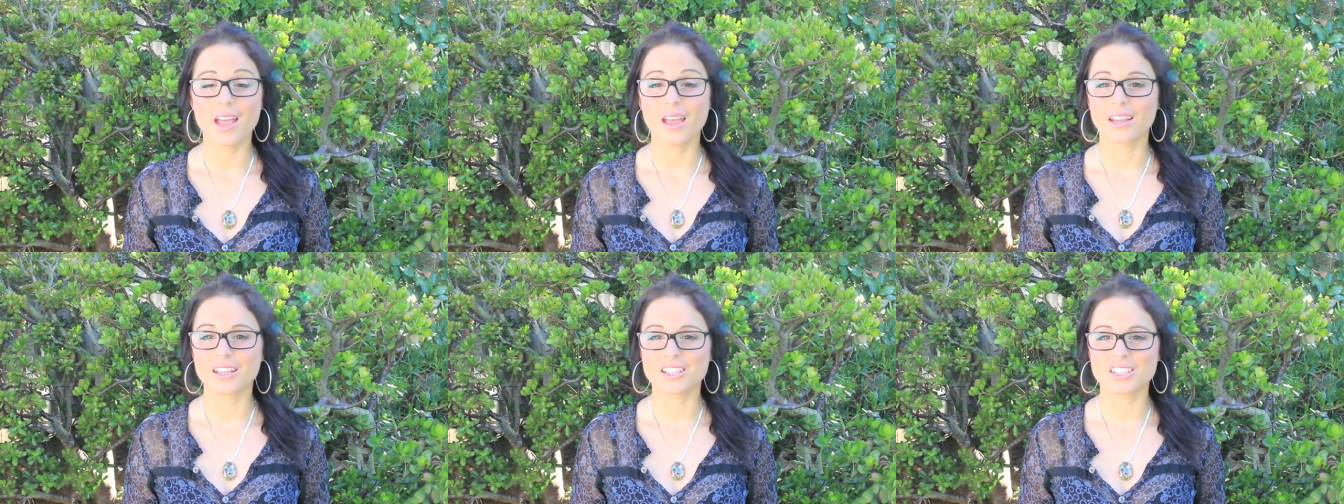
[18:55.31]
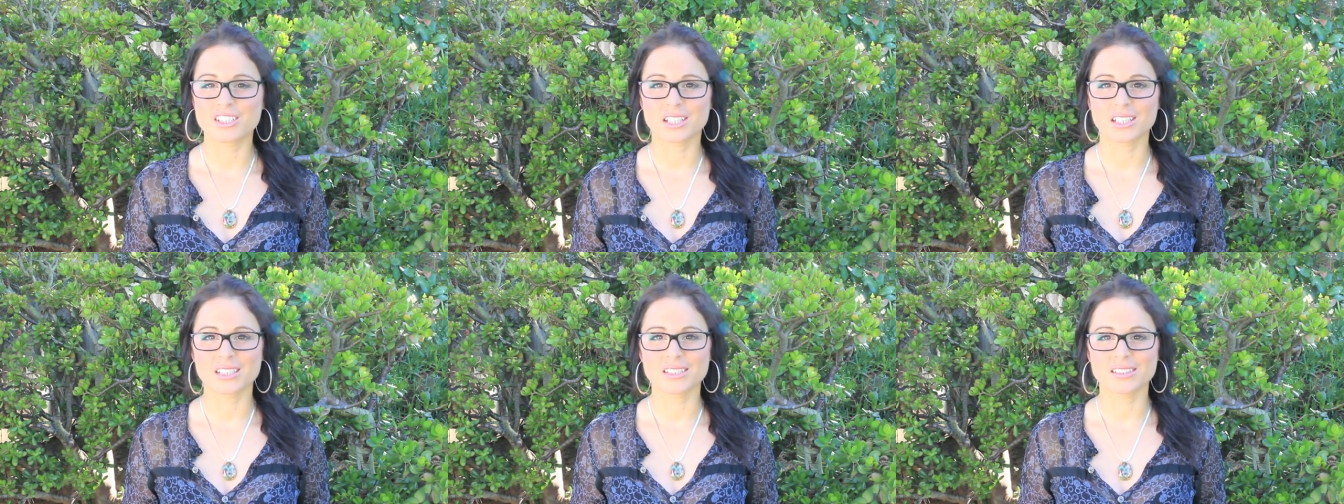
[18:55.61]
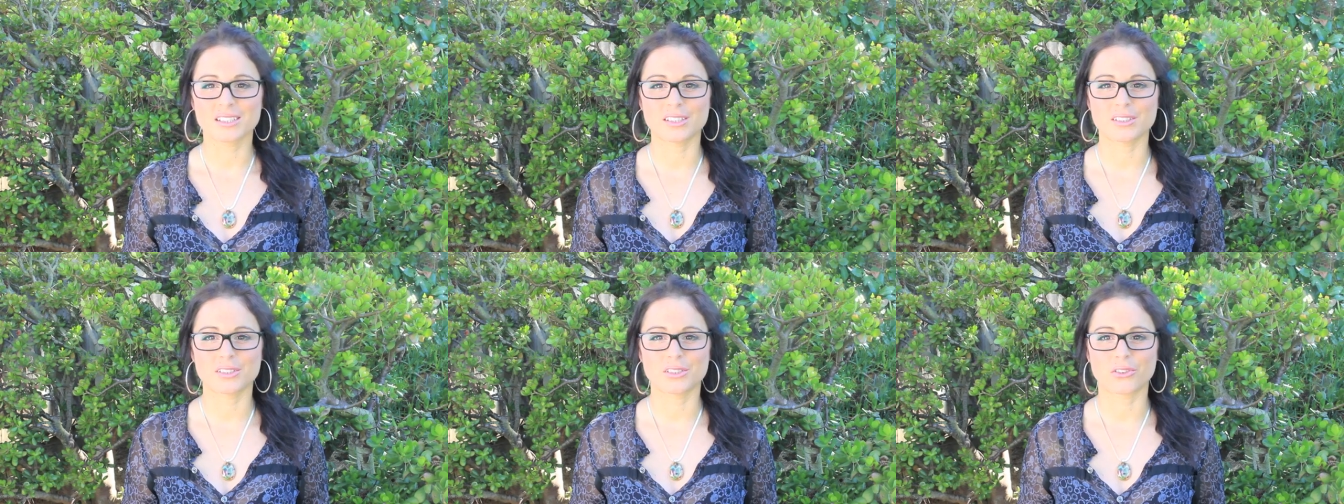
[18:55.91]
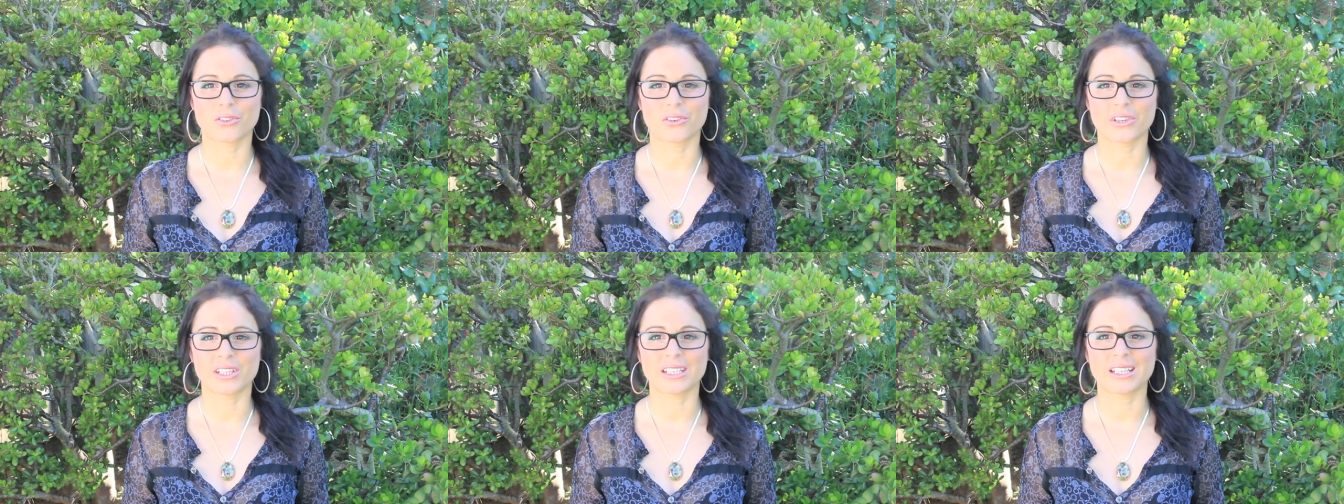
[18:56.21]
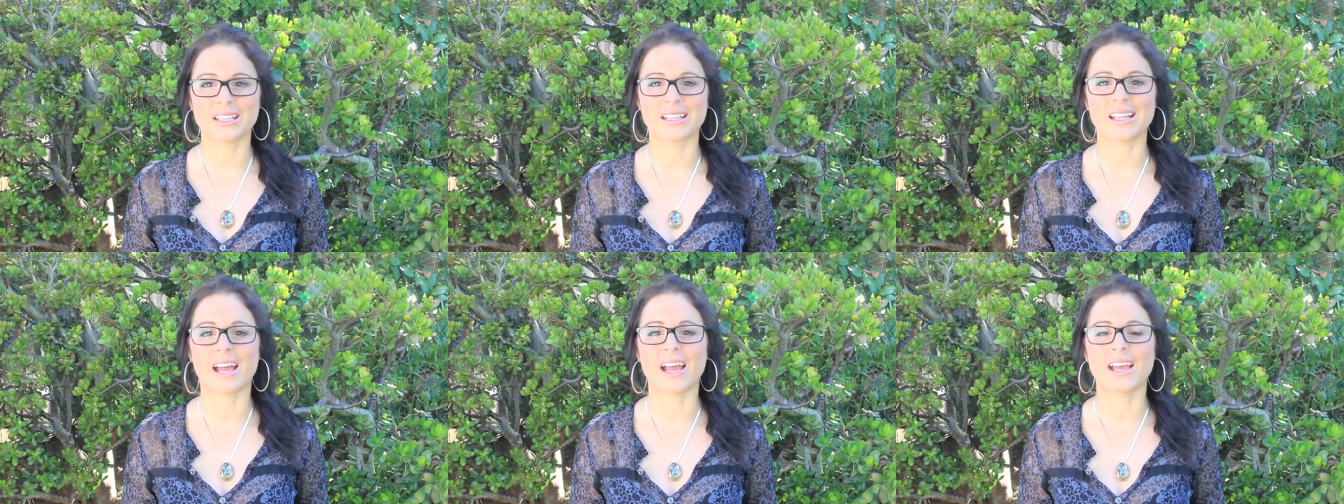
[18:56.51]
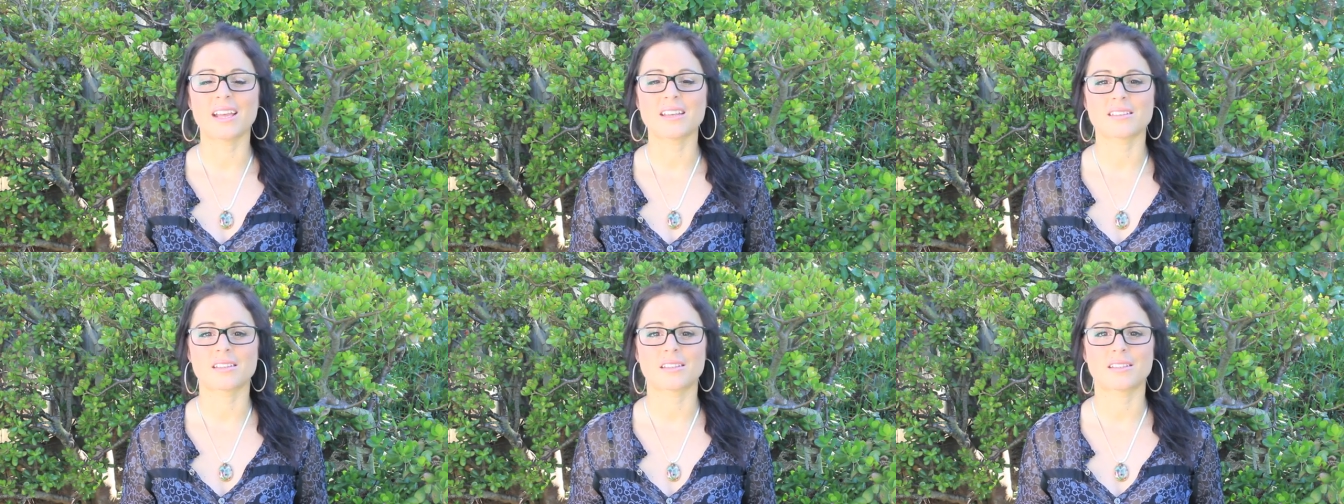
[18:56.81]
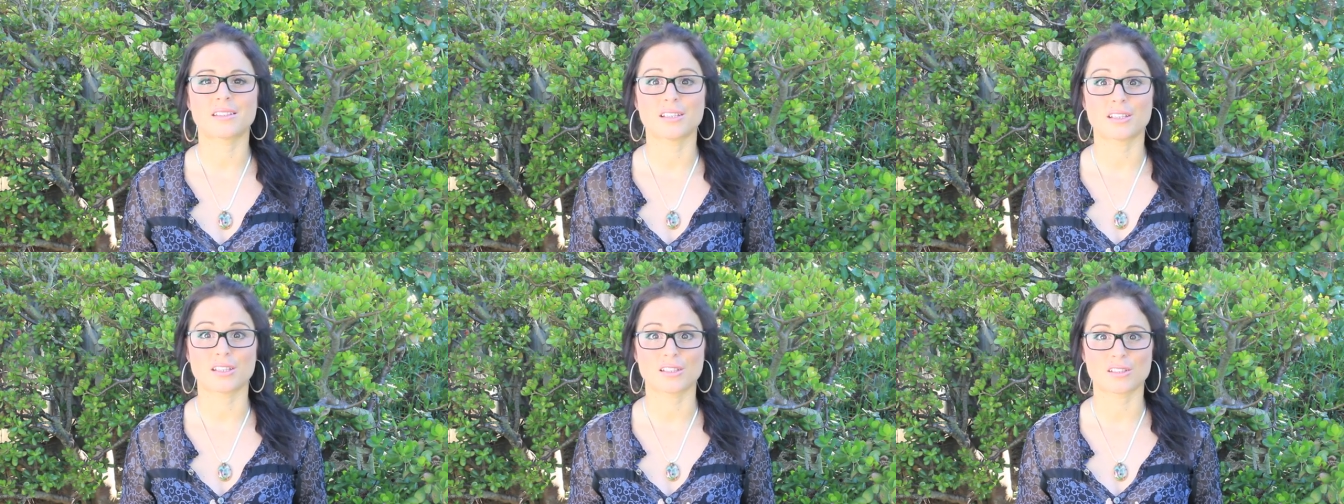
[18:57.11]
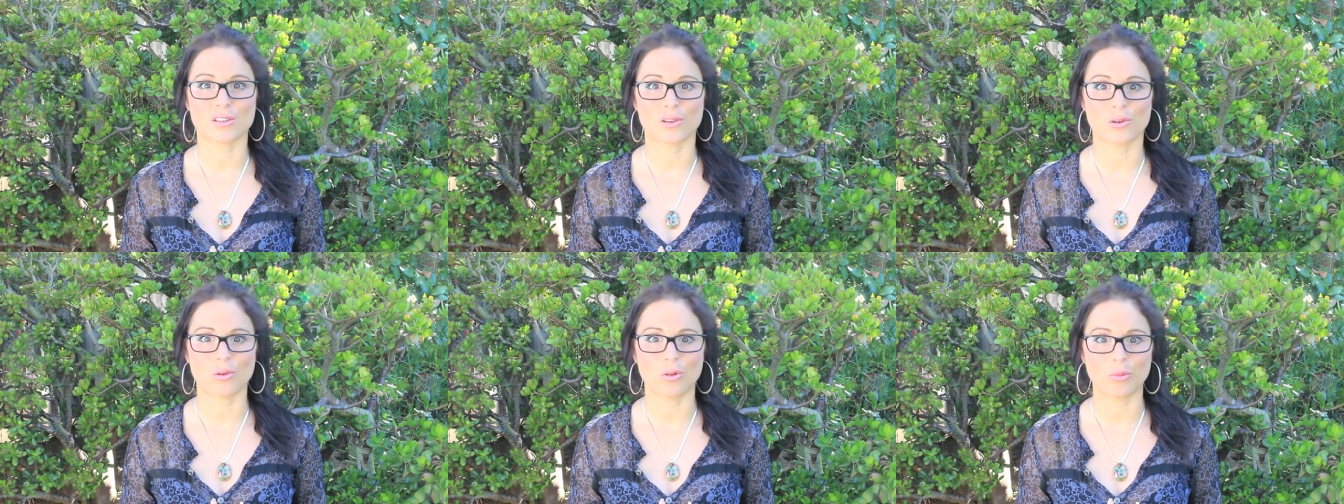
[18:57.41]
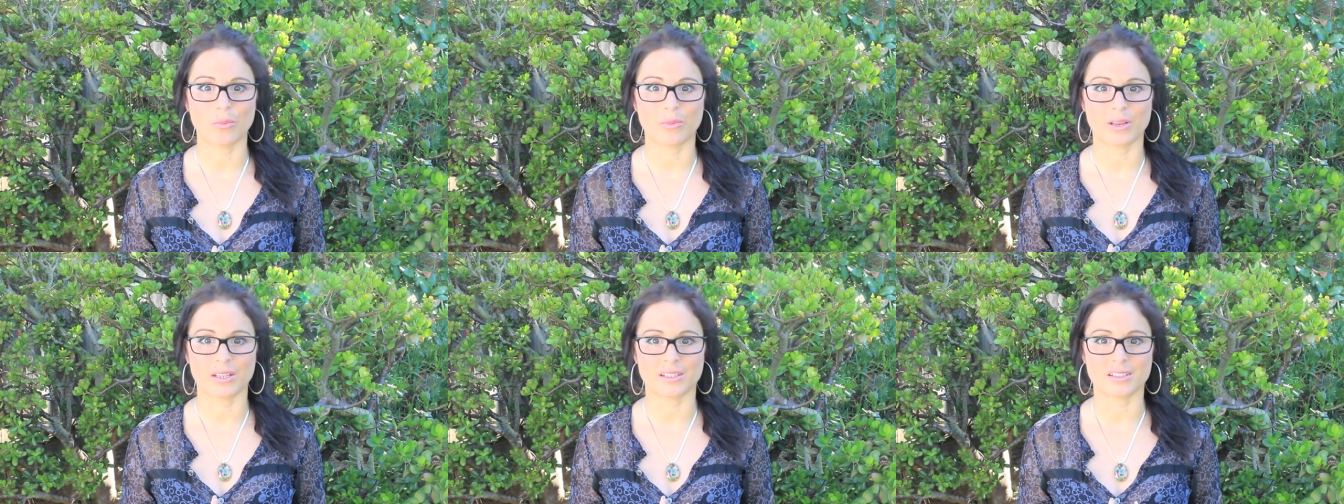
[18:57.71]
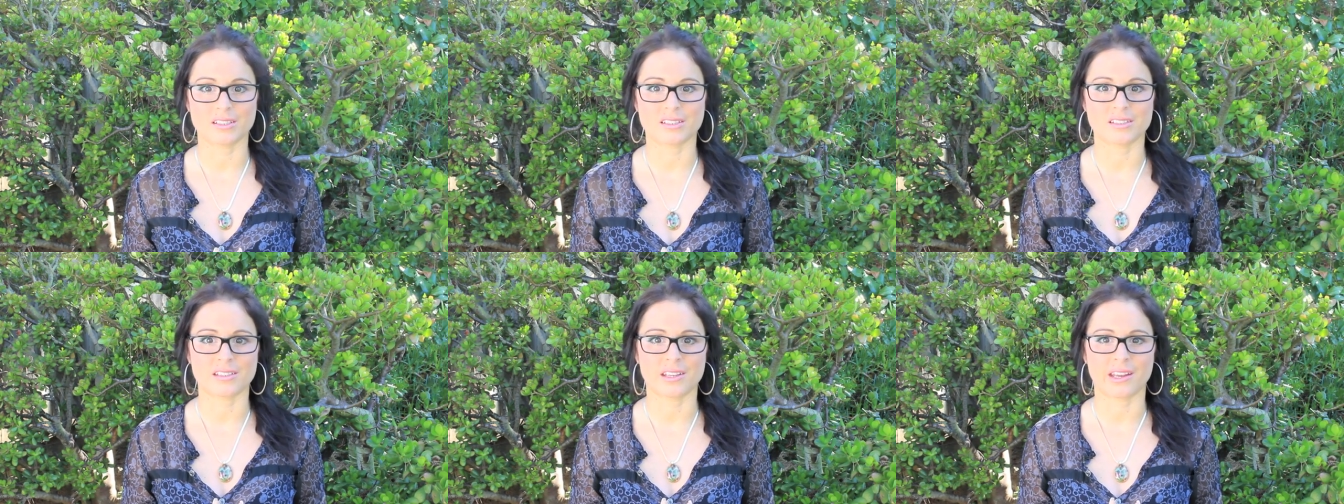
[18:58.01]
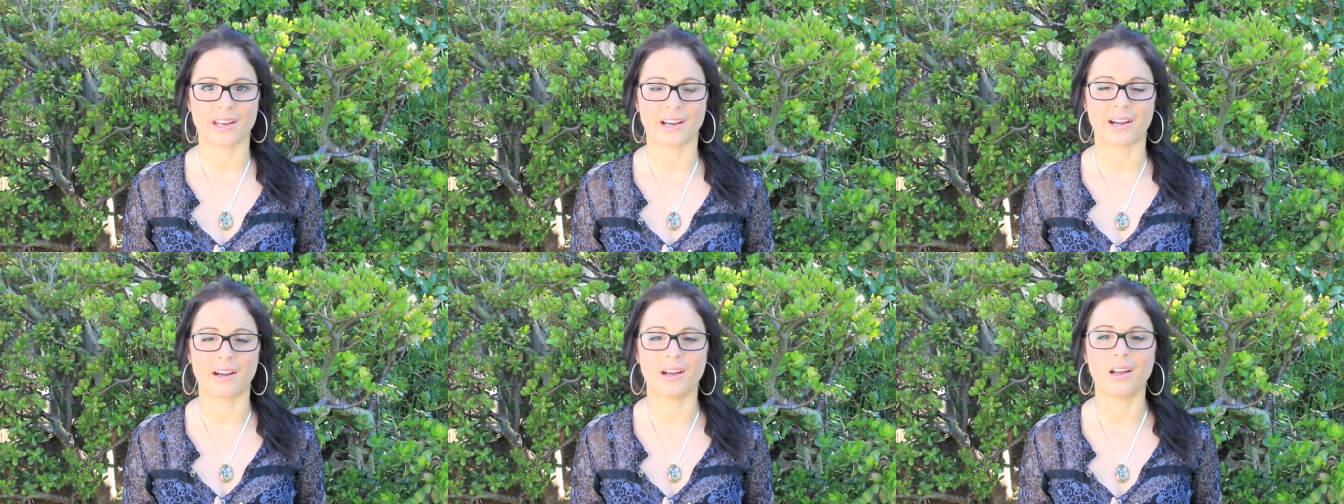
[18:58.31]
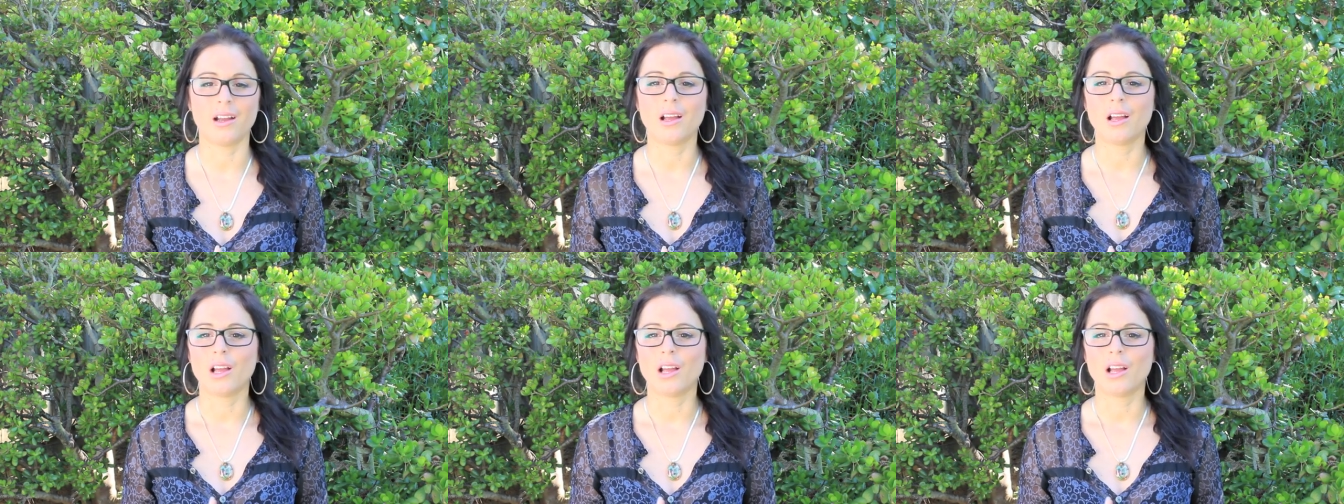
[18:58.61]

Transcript: And just as you realize that this soulmate is there,